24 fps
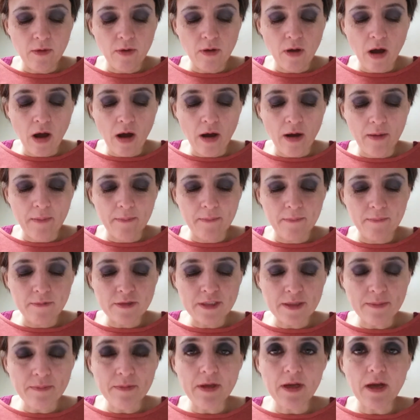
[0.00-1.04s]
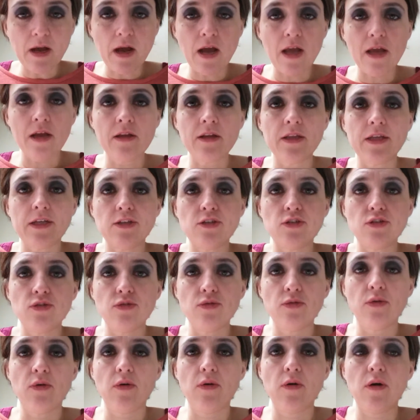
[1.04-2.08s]
um, something I cling
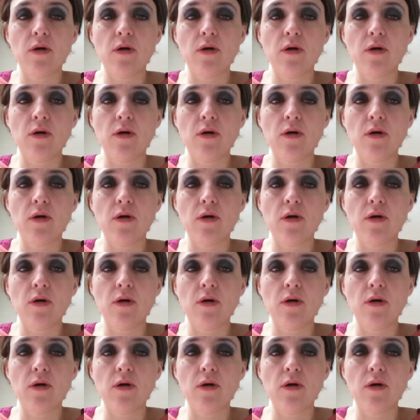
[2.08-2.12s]
to